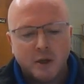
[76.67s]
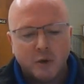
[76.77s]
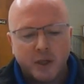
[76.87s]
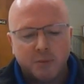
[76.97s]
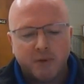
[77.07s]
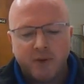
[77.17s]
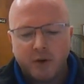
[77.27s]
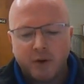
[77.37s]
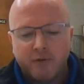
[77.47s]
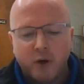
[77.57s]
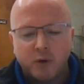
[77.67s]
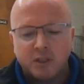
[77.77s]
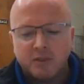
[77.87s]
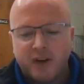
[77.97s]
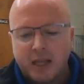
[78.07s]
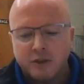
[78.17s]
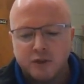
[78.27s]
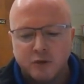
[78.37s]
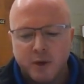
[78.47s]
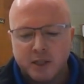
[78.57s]
who has been very focused, follows
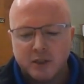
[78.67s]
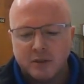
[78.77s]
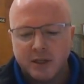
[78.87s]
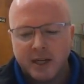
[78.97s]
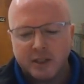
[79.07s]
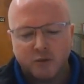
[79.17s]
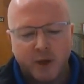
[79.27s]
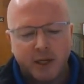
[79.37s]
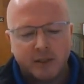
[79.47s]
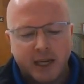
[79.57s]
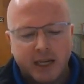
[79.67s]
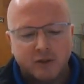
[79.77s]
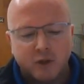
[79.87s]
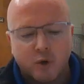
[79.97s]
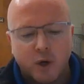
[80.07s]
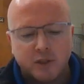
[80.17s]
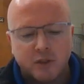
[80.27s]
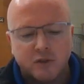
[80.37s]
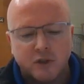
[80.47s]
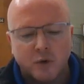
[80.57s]
directions, and is ready to answer
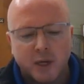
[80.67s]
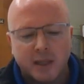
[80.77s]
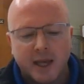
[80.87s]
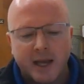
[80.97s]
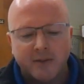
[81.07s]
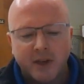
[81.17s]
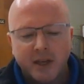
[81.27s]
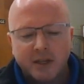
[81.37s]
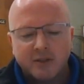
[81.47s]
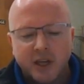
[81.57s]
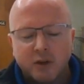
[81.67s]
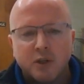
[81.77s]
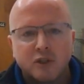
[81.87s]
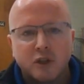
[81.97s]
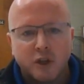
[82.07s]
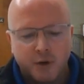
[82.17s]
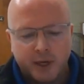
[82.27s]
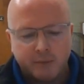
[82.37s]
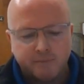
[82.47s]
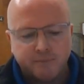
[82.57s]
questions during live synchronous learning.